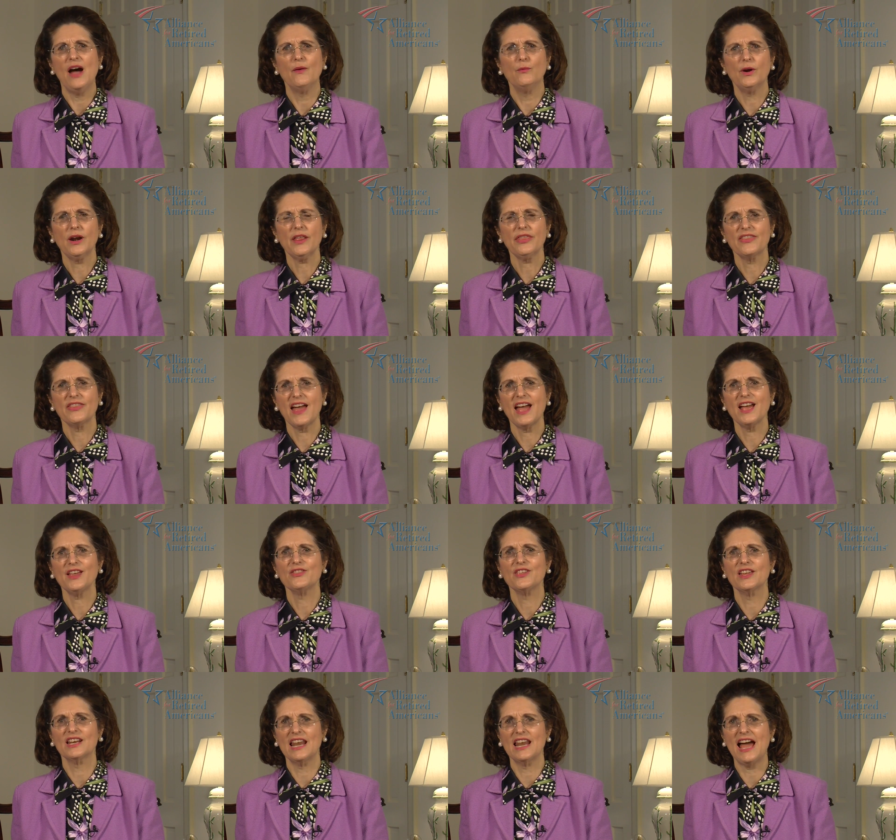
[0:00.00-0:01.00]
I want to
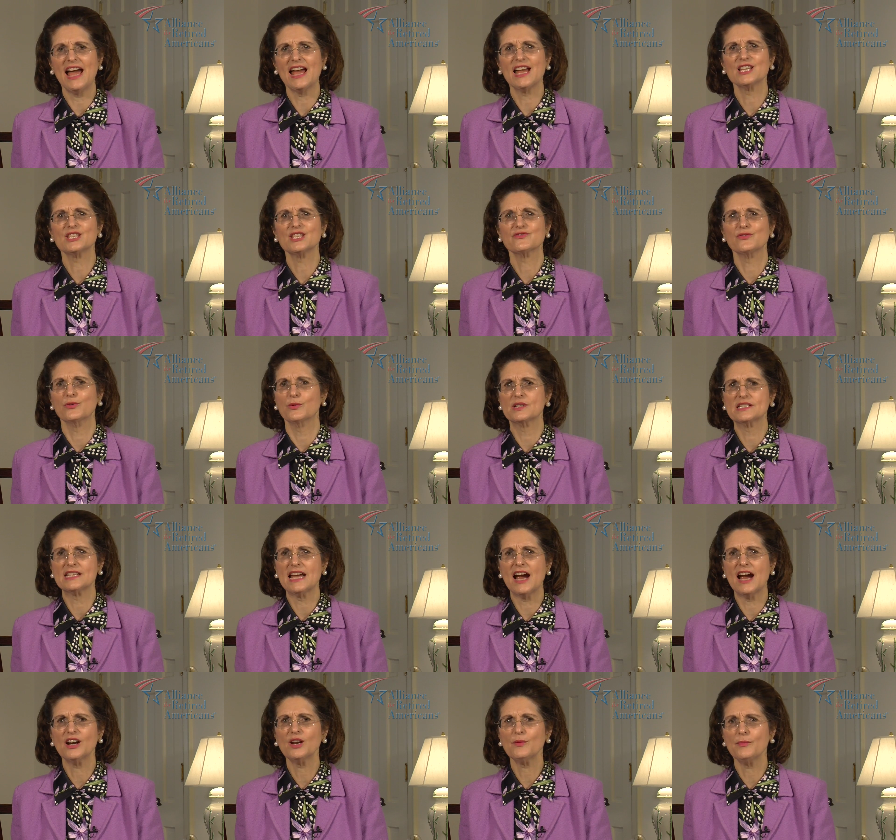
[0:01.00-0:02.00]
thank the Alliance for
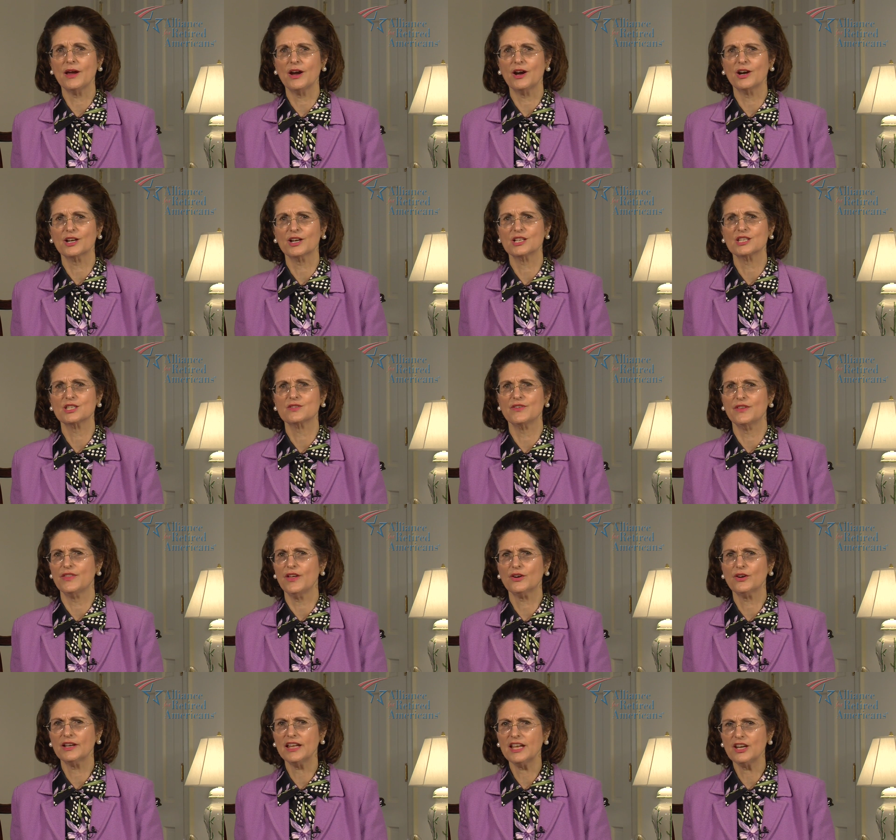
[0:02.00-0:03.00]
Retired Americans for
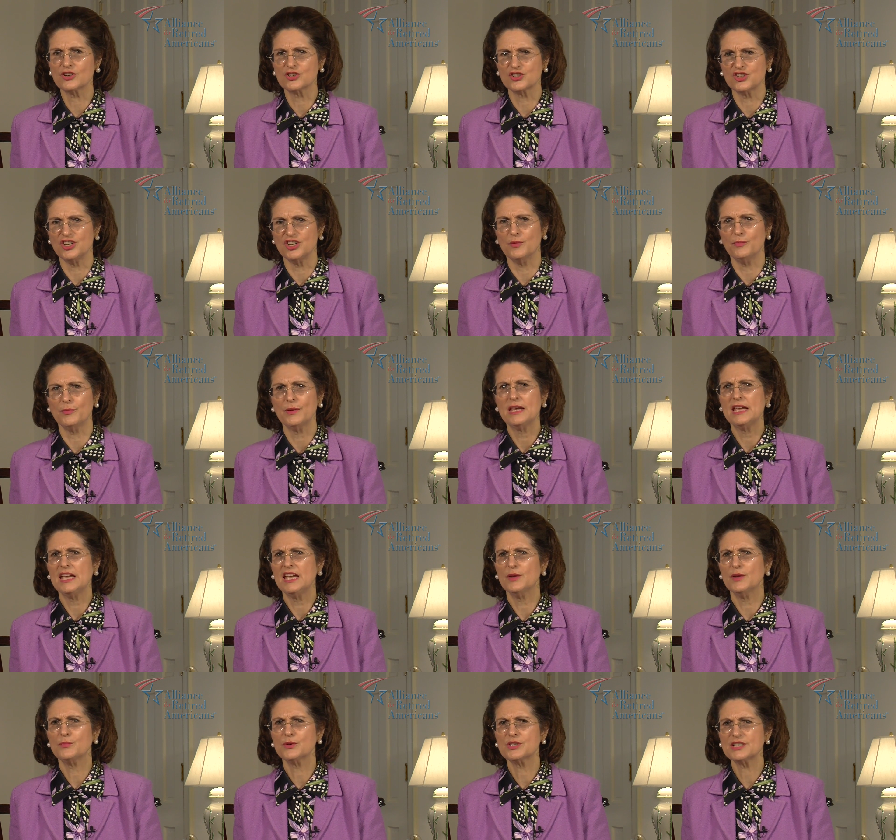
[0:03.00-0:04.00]
their leadership
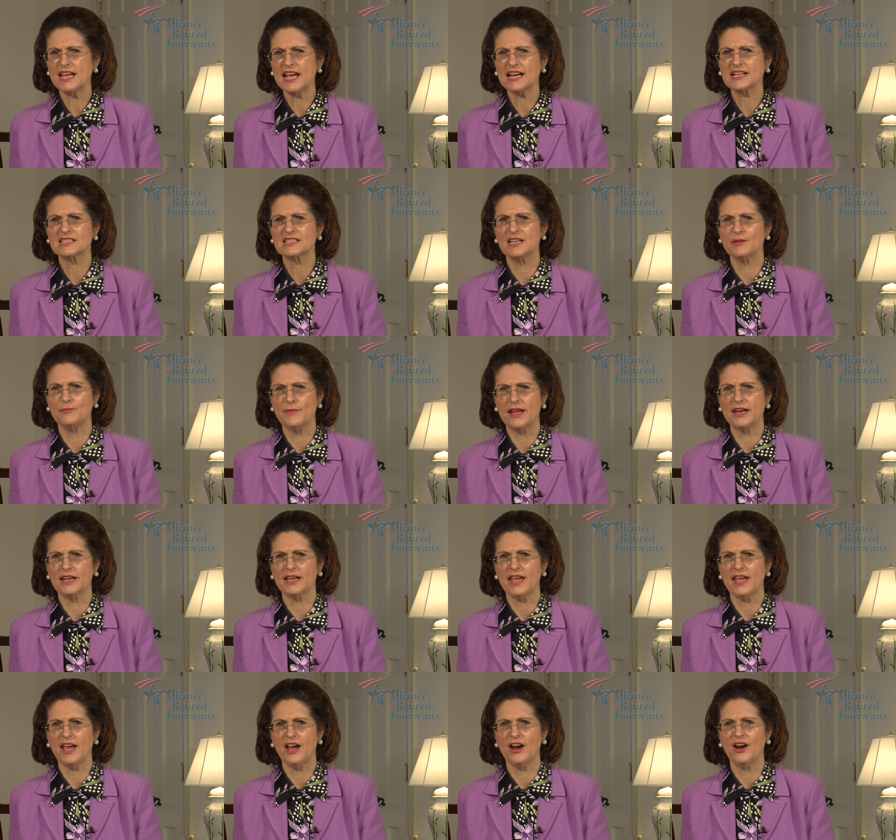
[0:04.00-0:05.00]
in protecting
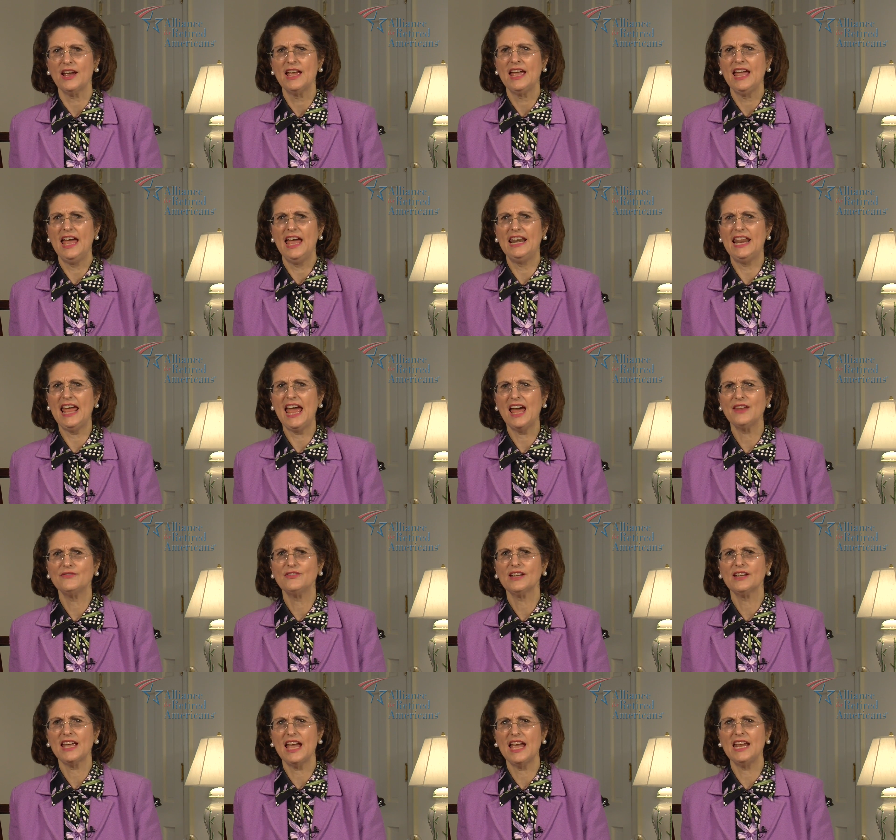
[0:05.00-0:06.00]
Medicare and
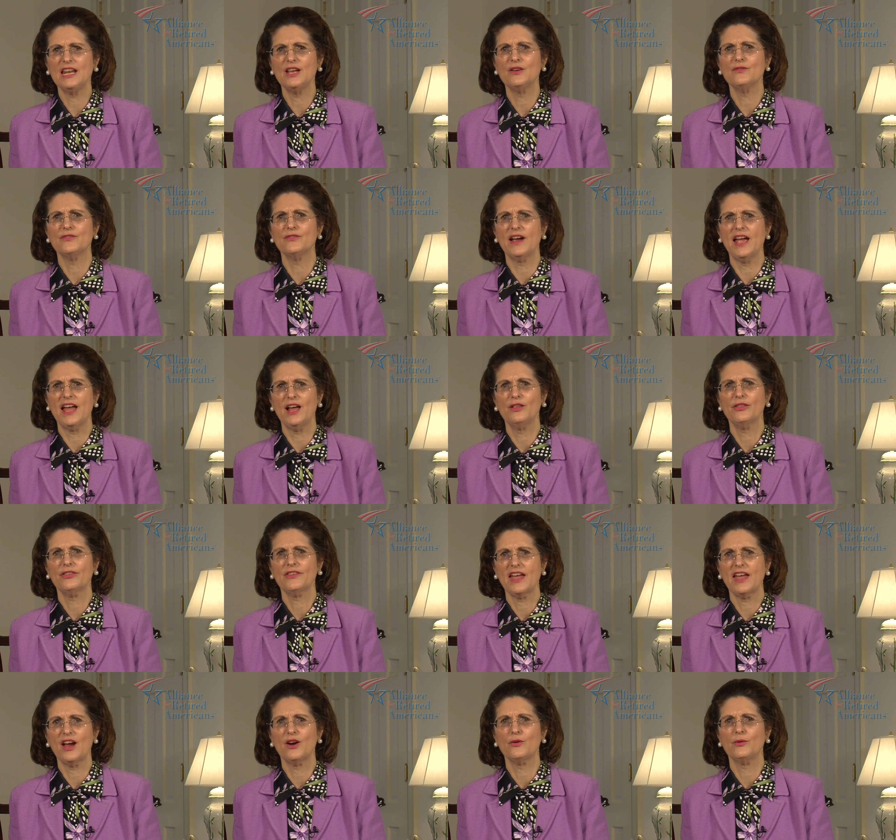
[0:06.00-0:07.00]
advocating for
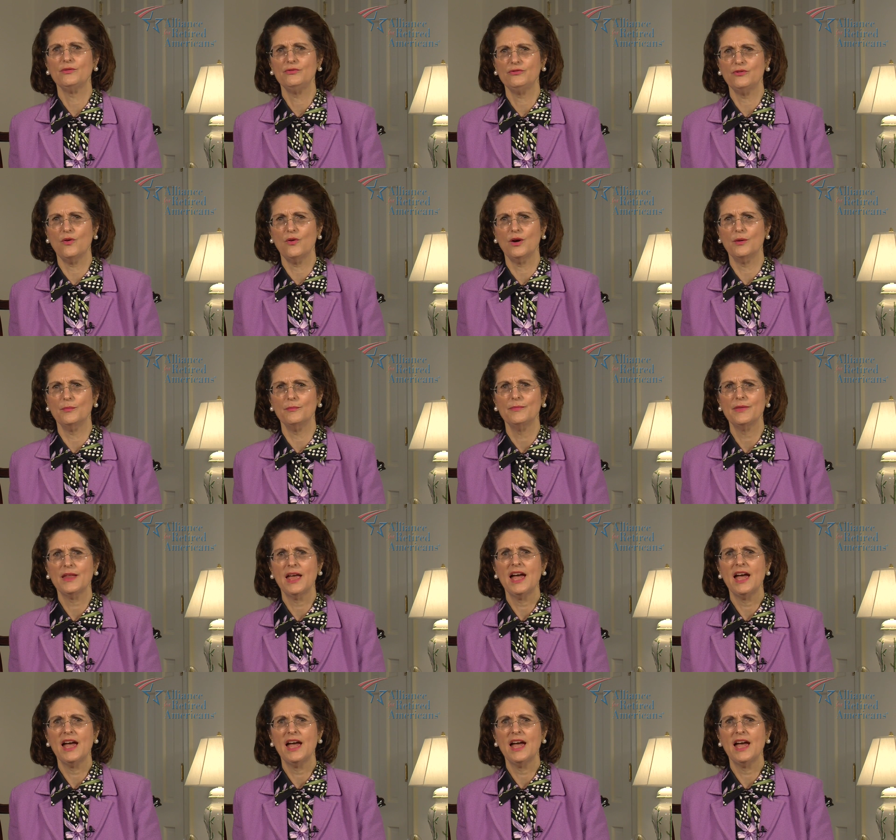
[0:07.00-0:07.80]
health care reform.